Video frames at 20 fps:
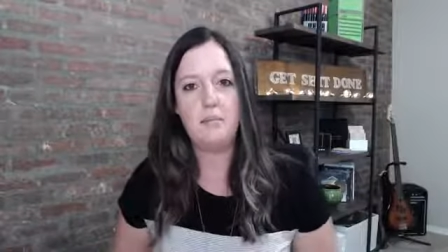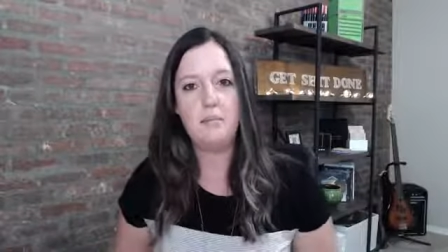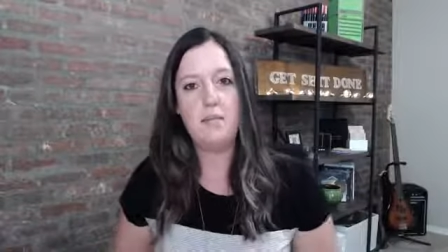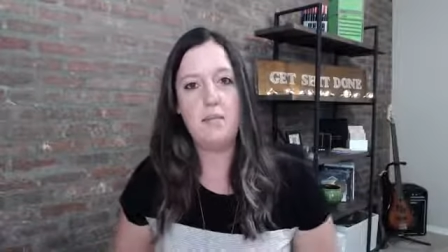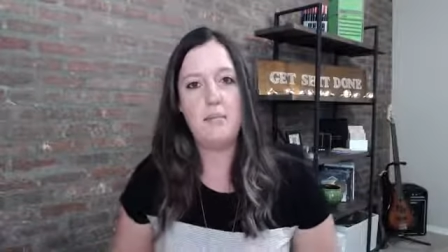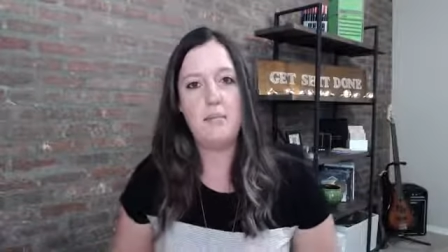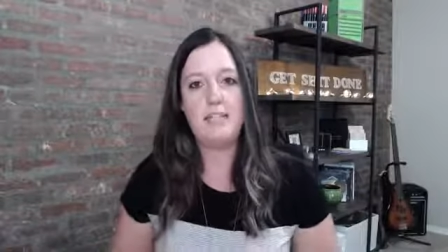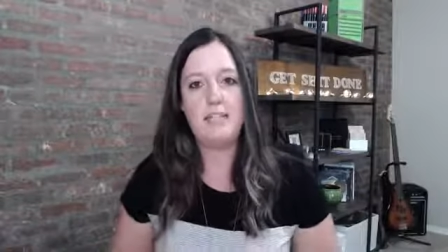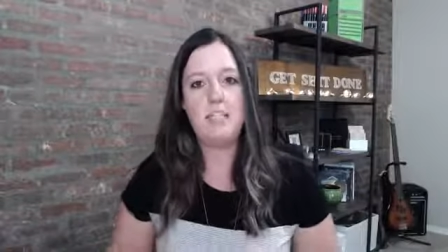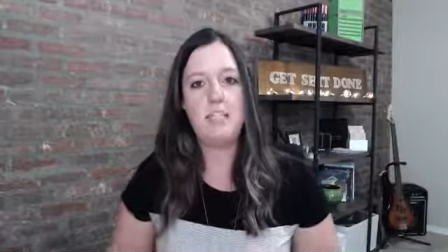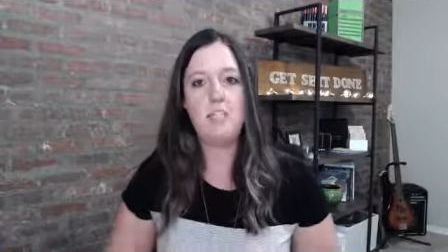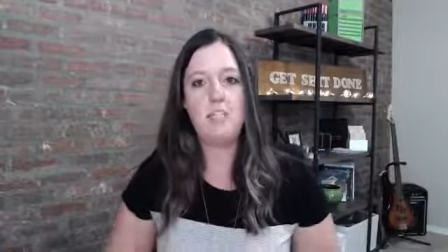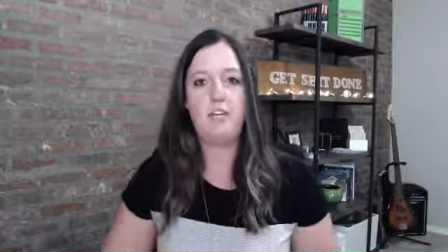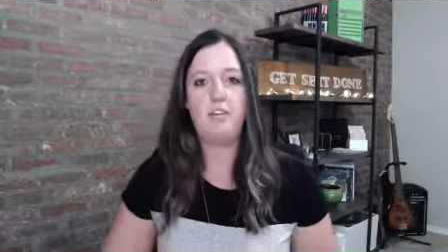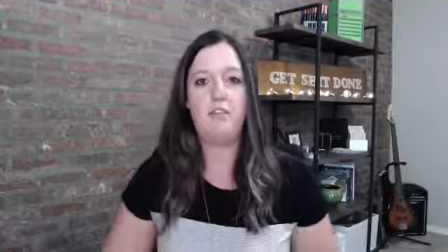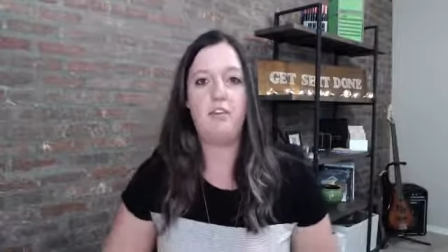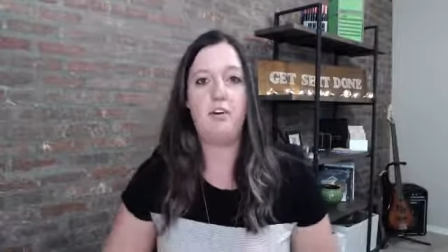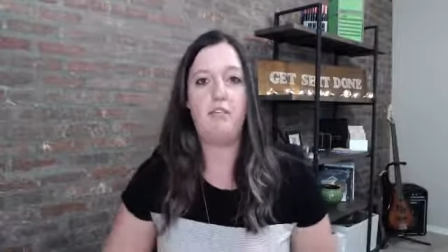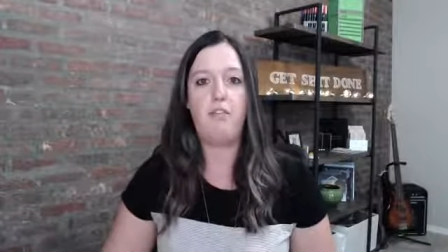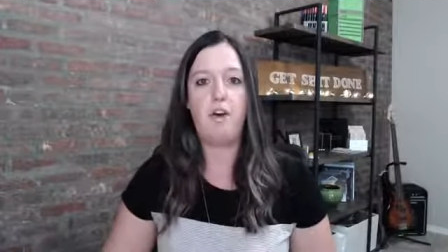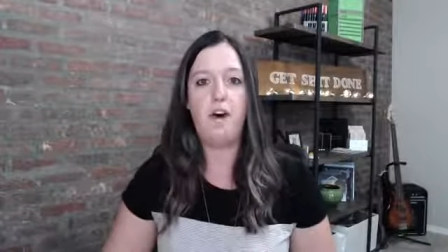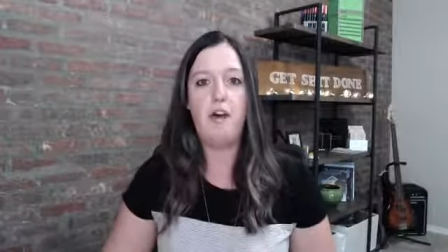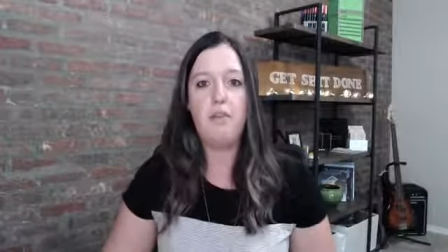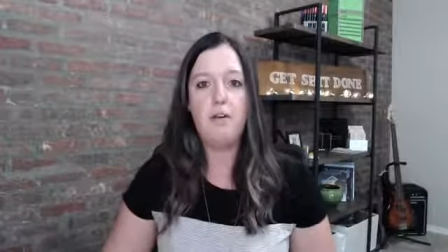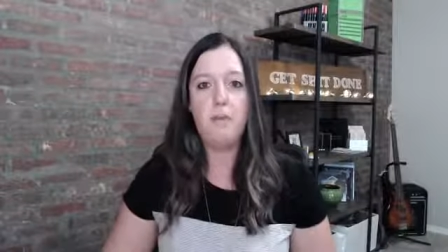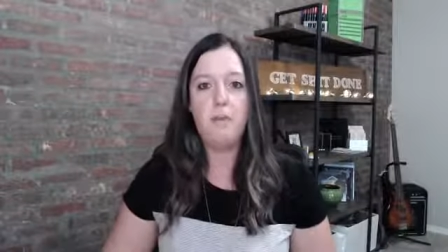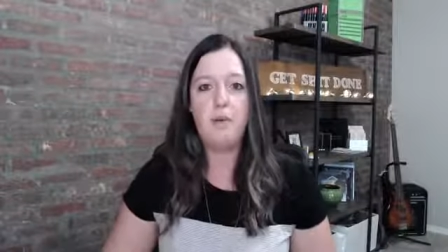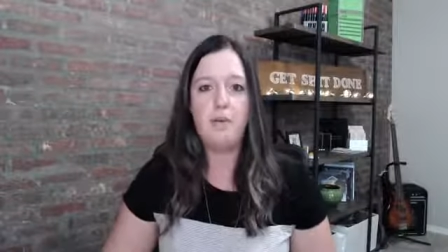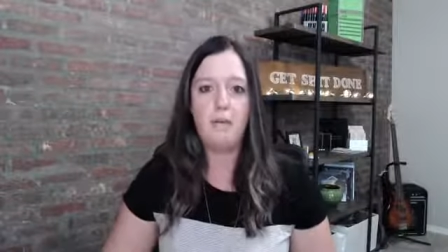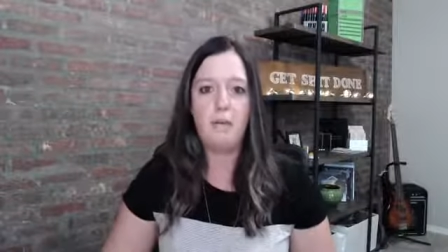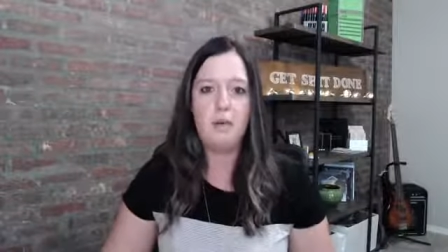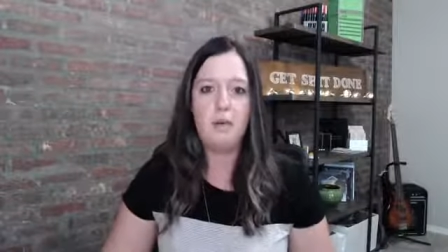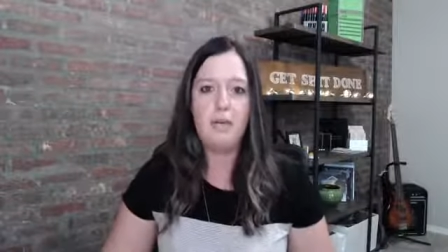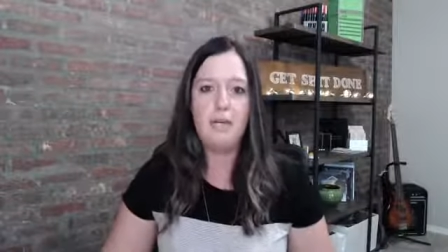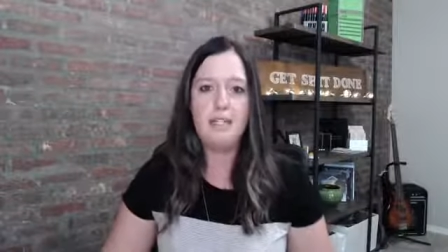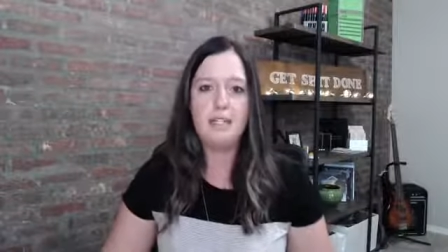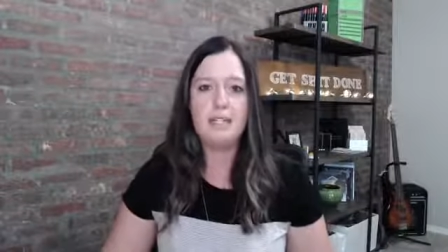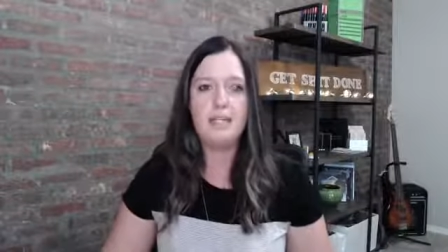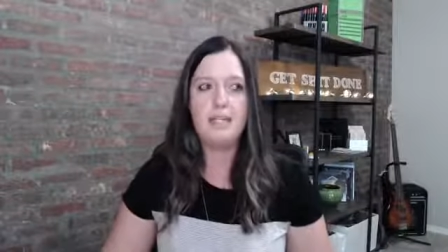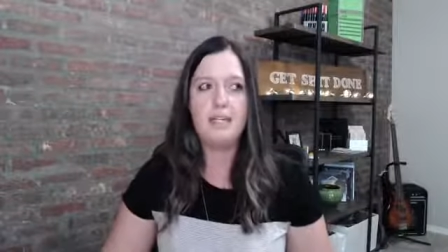the messaging of other people
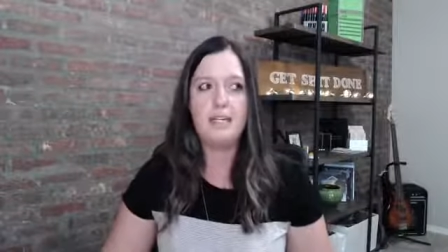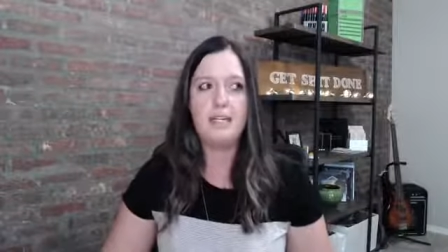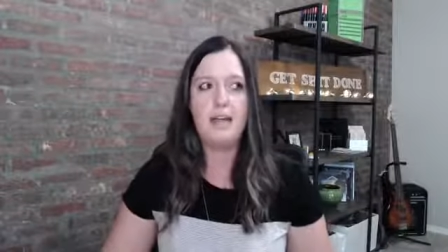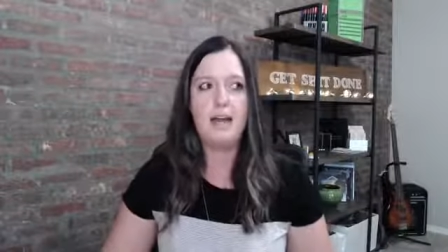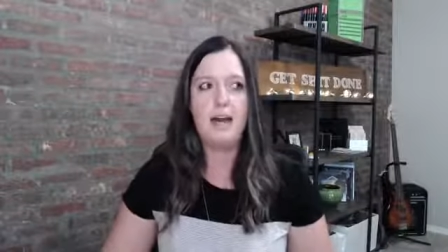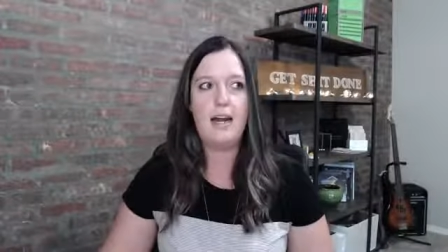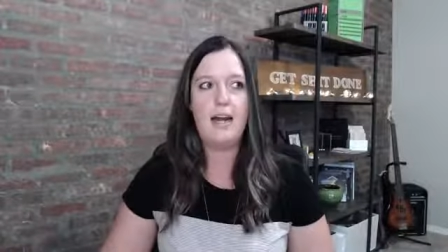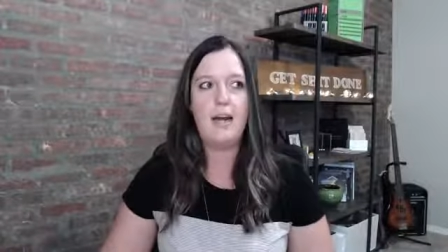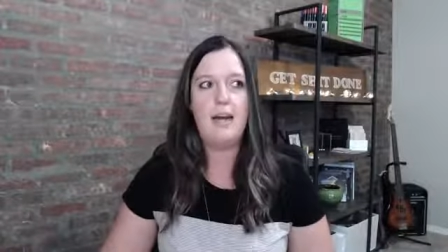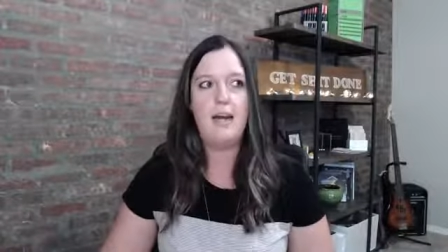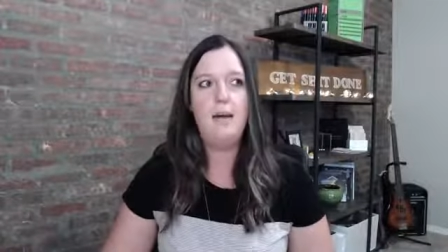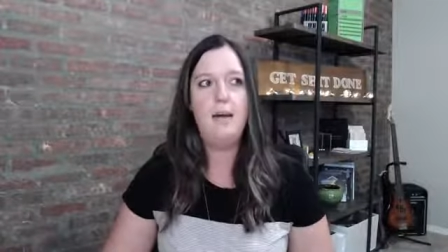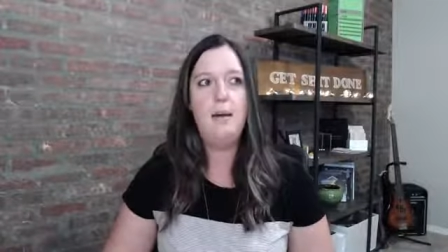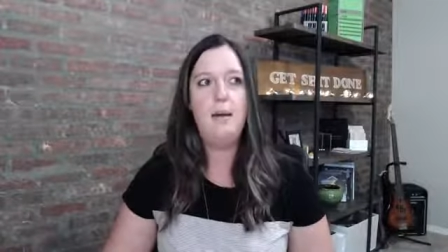is to kind of